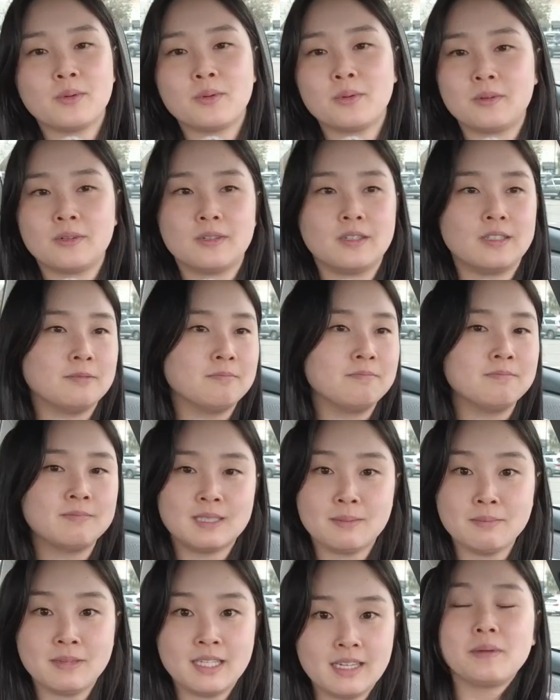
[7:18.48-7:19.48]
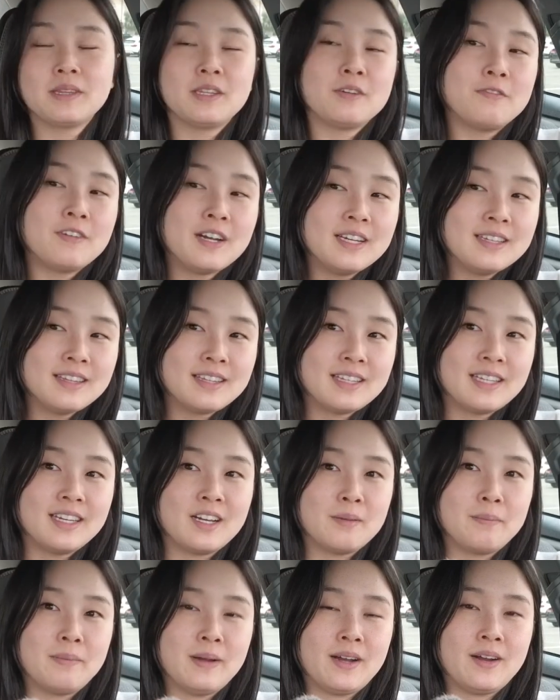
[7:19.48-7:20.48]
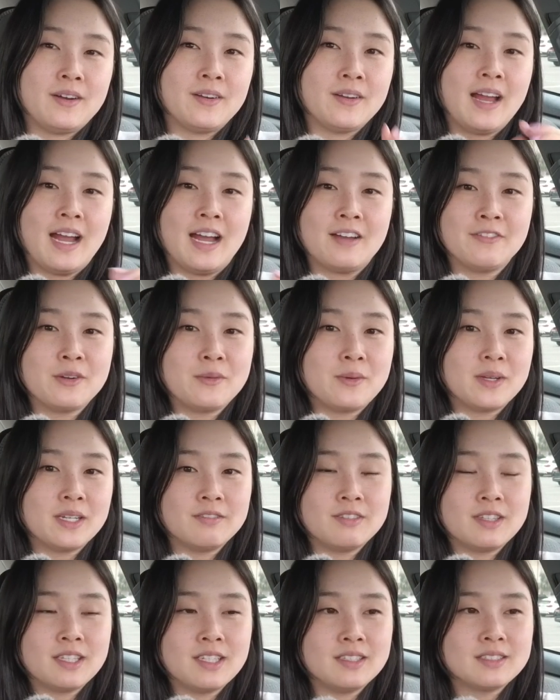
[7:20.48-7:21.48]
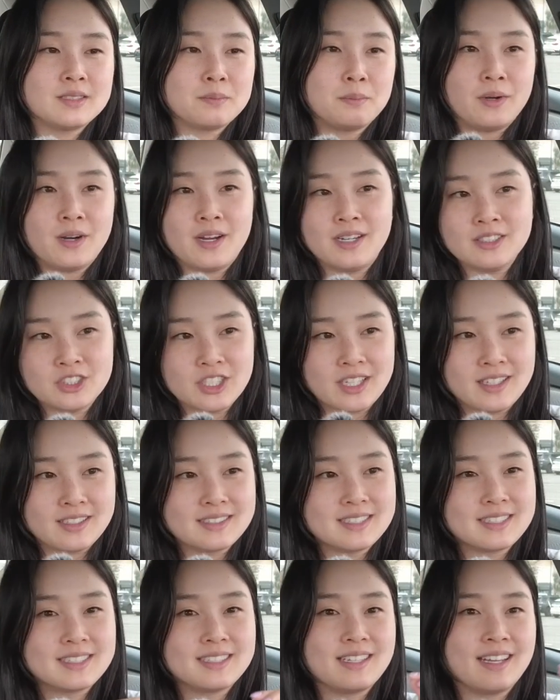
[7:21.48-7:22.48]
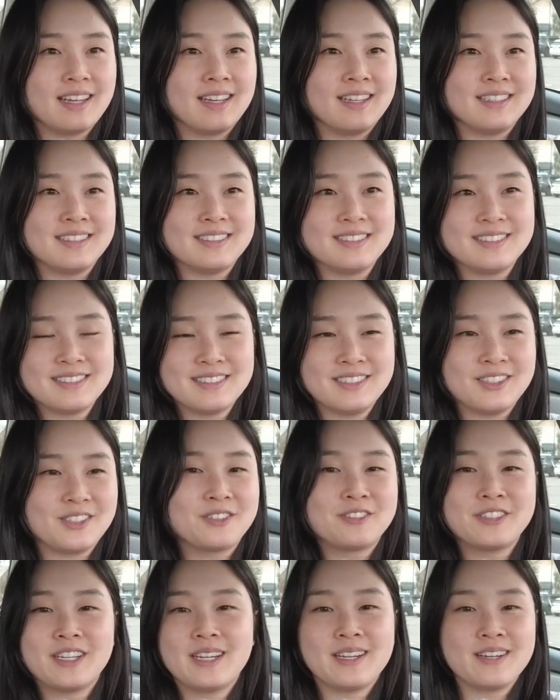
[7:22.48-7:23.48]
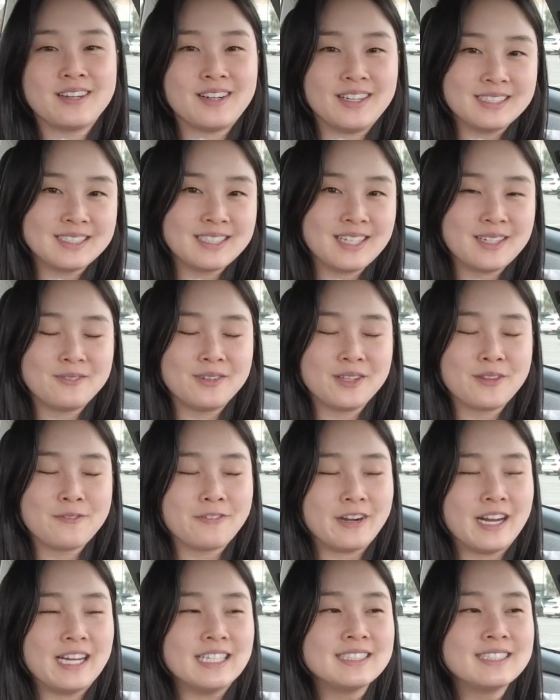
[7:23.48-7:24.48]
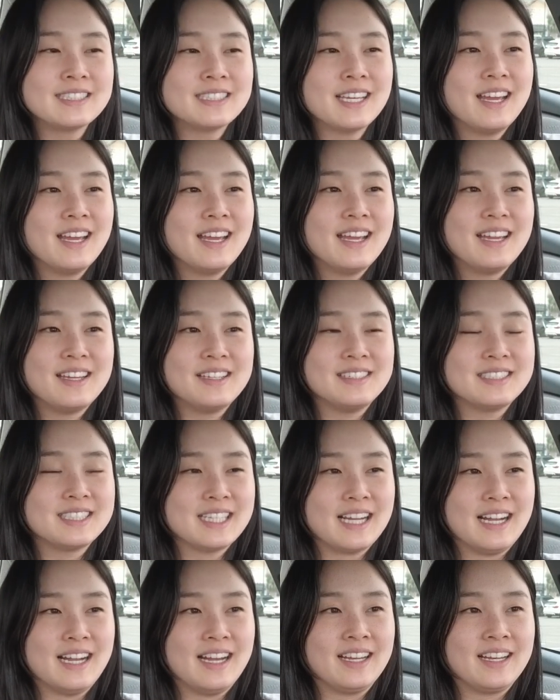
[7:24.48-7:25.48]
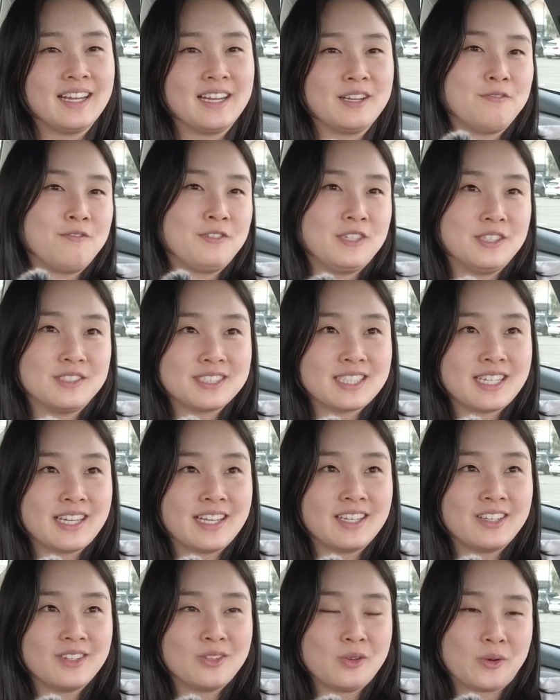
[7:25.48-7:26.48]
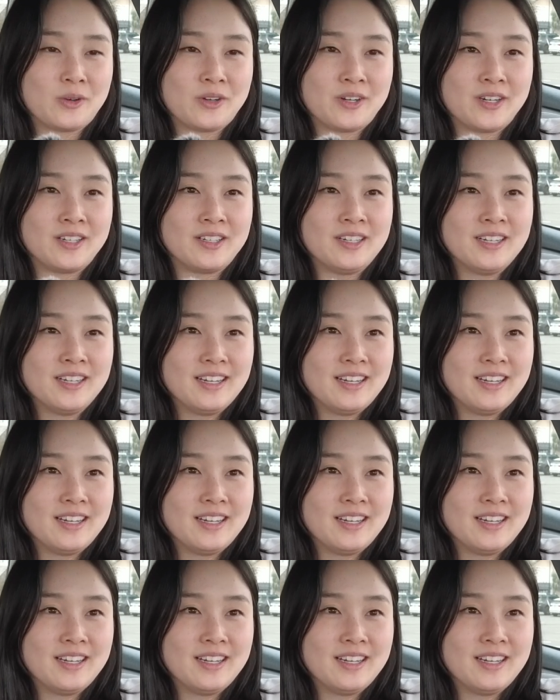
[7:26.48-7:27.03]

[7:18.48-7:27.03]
or something else. But the fun thing about having one of these projects and you know creating content with friends is that it feels like you're